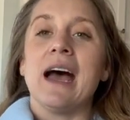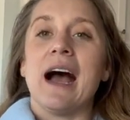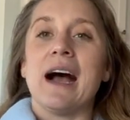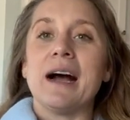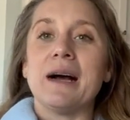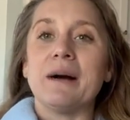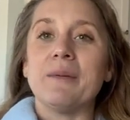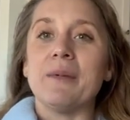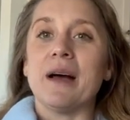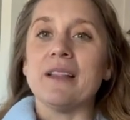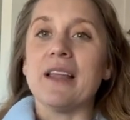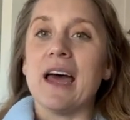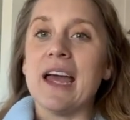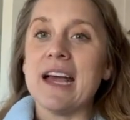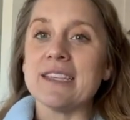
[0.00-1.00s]
A
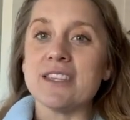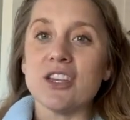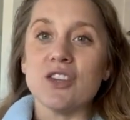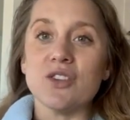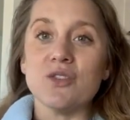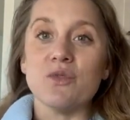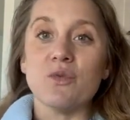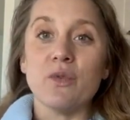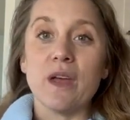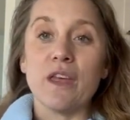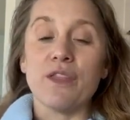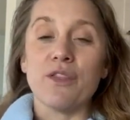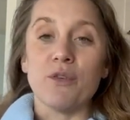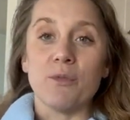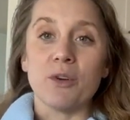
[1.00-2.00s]
lot has to do
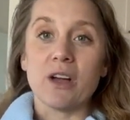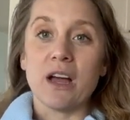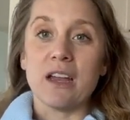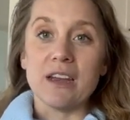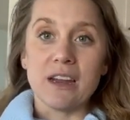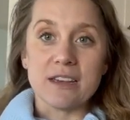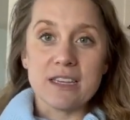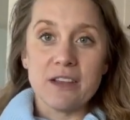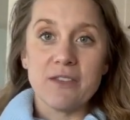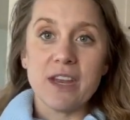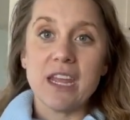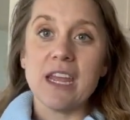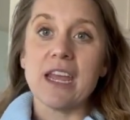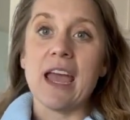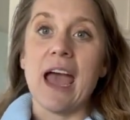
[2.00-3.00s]
with thermal
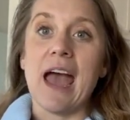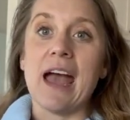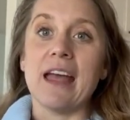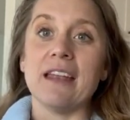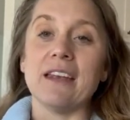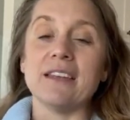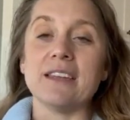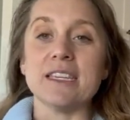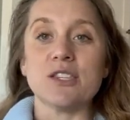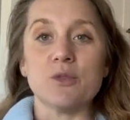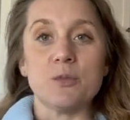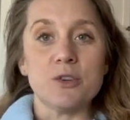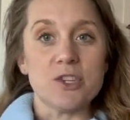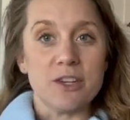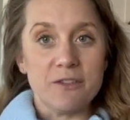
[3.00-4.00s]
conductivity and
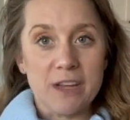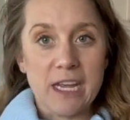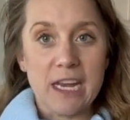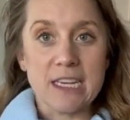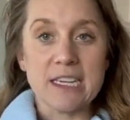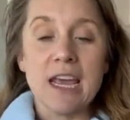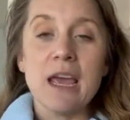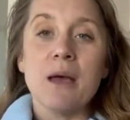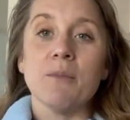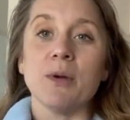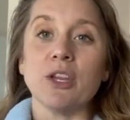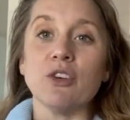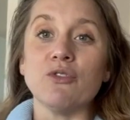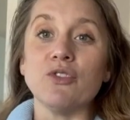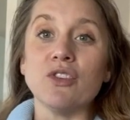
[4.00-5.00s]
distribution of heat, but
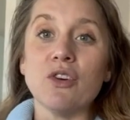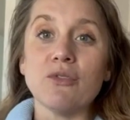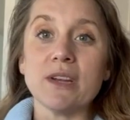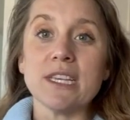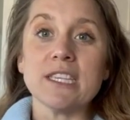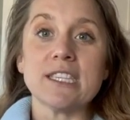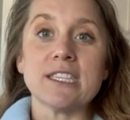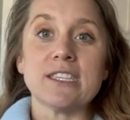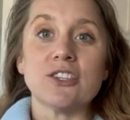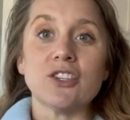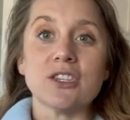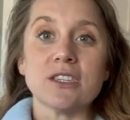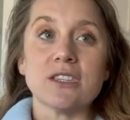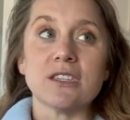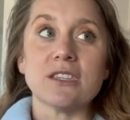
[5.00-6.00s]
you'll notice
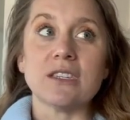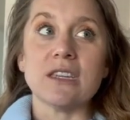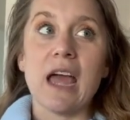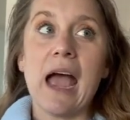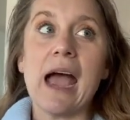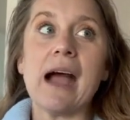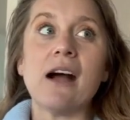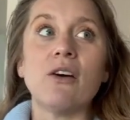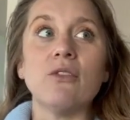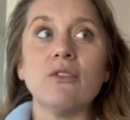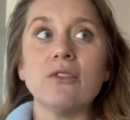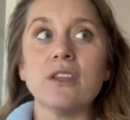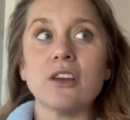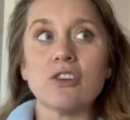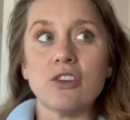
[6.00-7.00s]
just
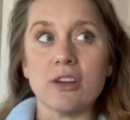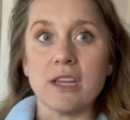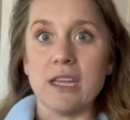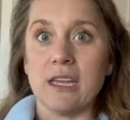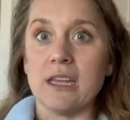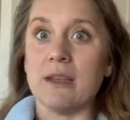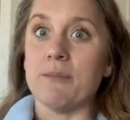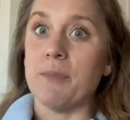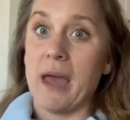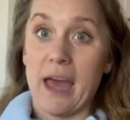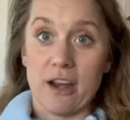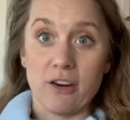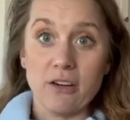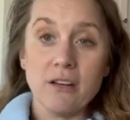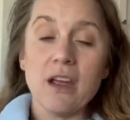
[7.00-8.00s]
how the cookie
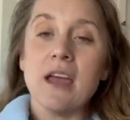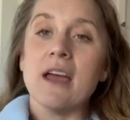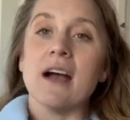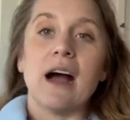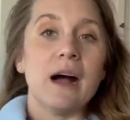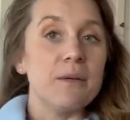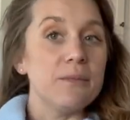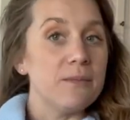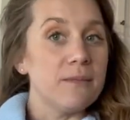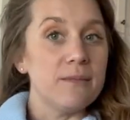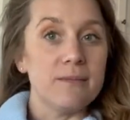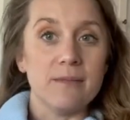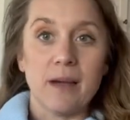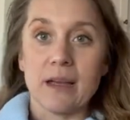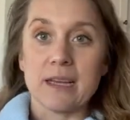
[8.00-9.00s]
batter,
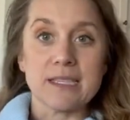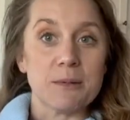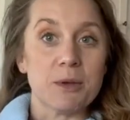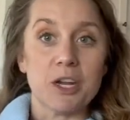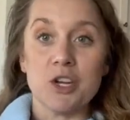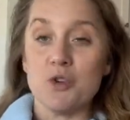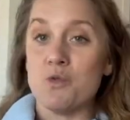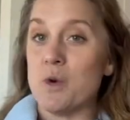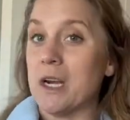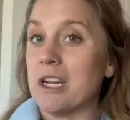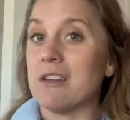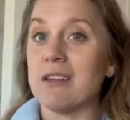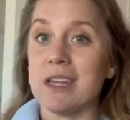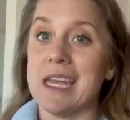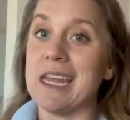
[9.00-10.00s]
because I'm gonna do one
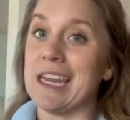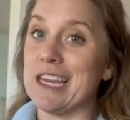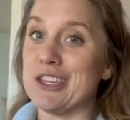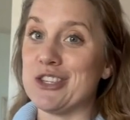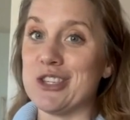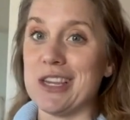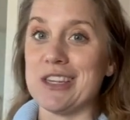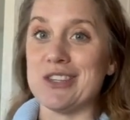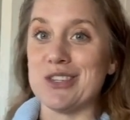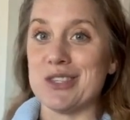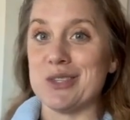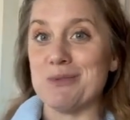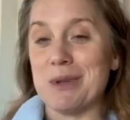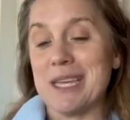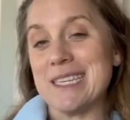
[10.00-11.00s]
cookie on each sheet just
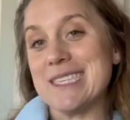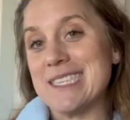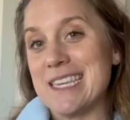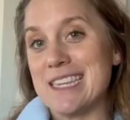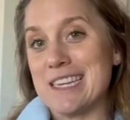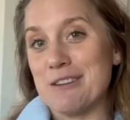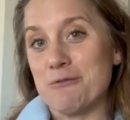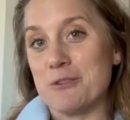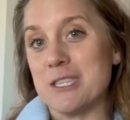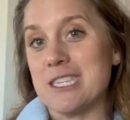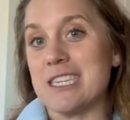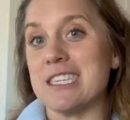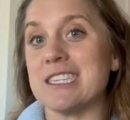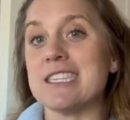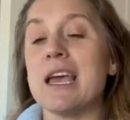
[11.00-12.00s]
so we can see the
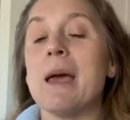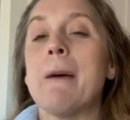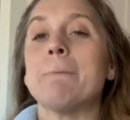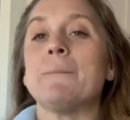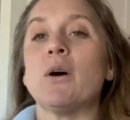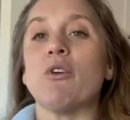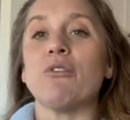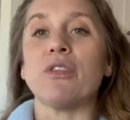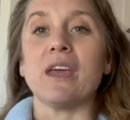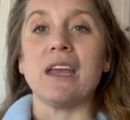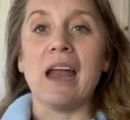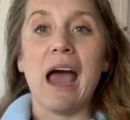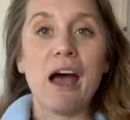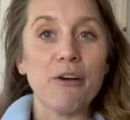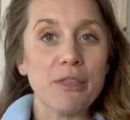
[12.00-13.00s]
differences both in
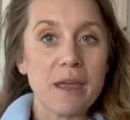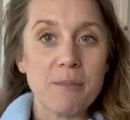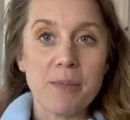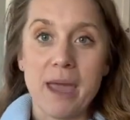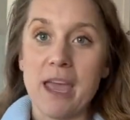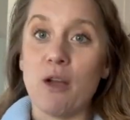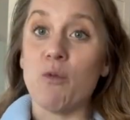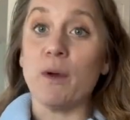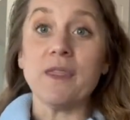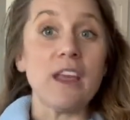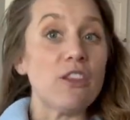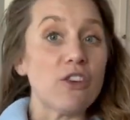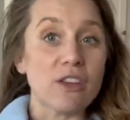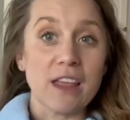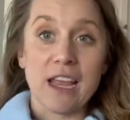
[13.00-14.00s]
how they bake, what they
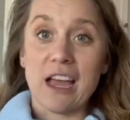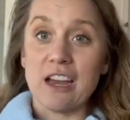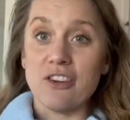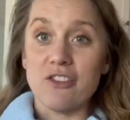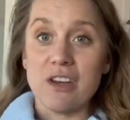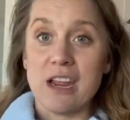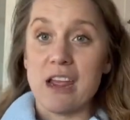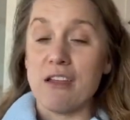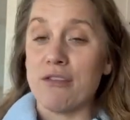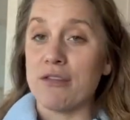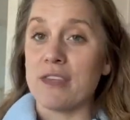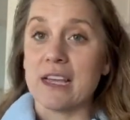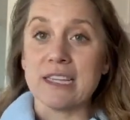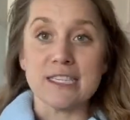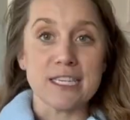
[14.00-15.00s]
look like underneath,
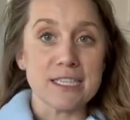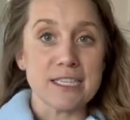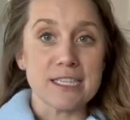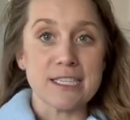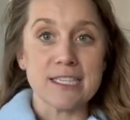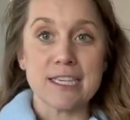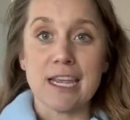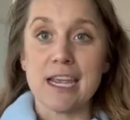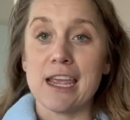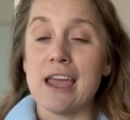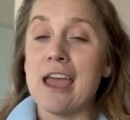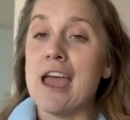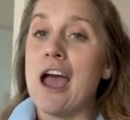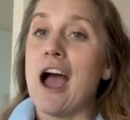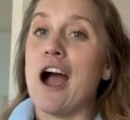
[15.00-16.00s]
the consistency
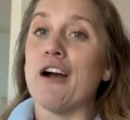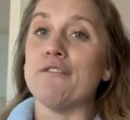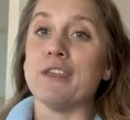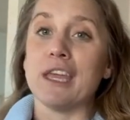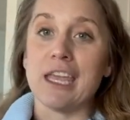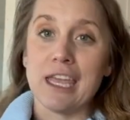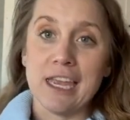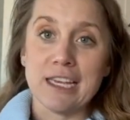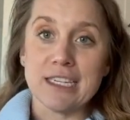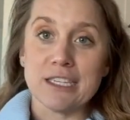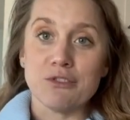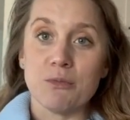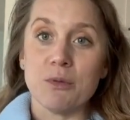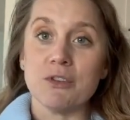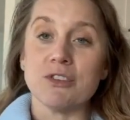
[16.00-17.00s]
of the heat
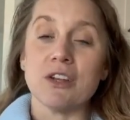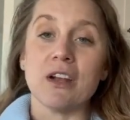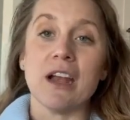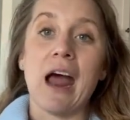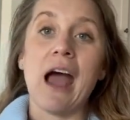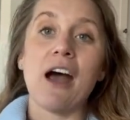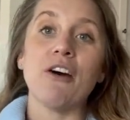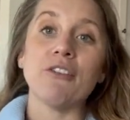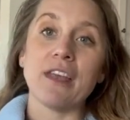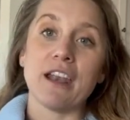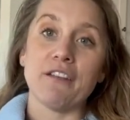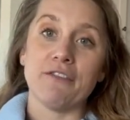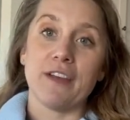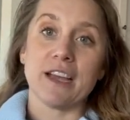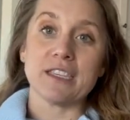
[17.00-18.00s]
distribution and how that
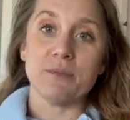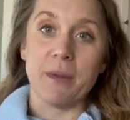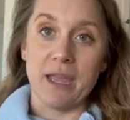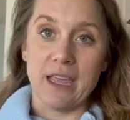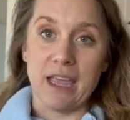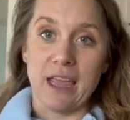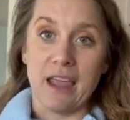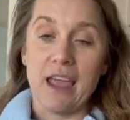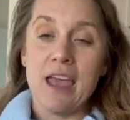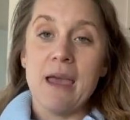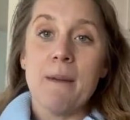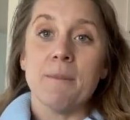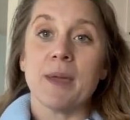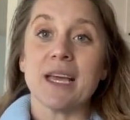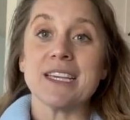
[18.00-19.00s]
affects baking.
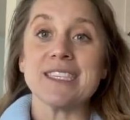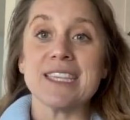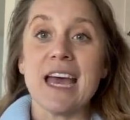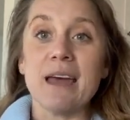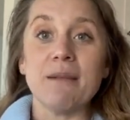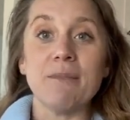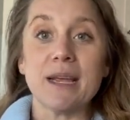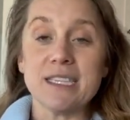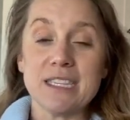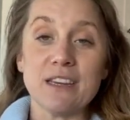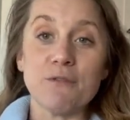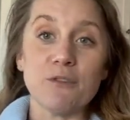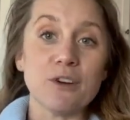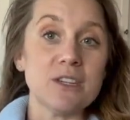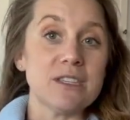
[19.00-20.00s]
Because that makes a
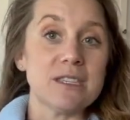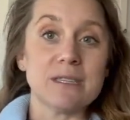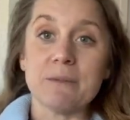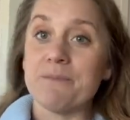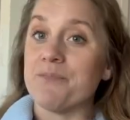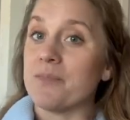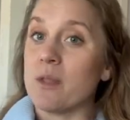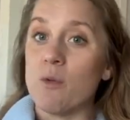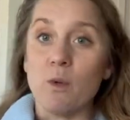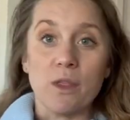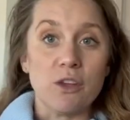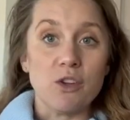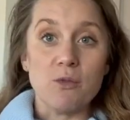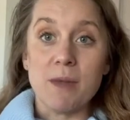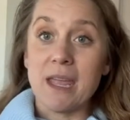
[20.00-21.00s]
difference whether
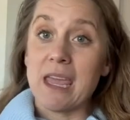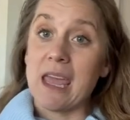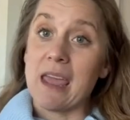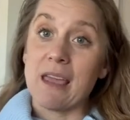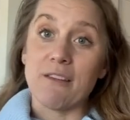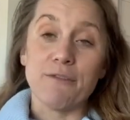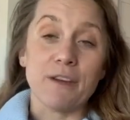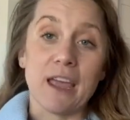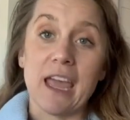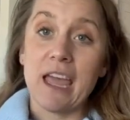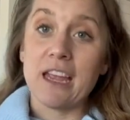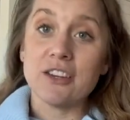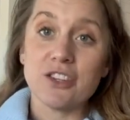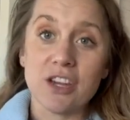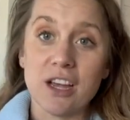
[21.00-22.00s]
you're making
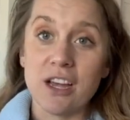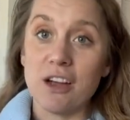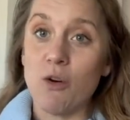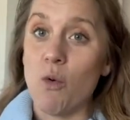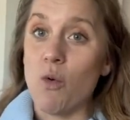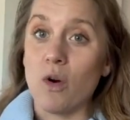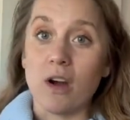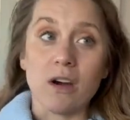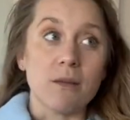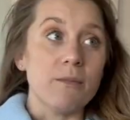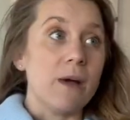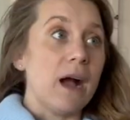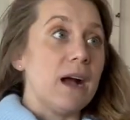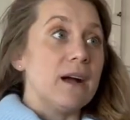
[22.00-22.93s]
focaccia or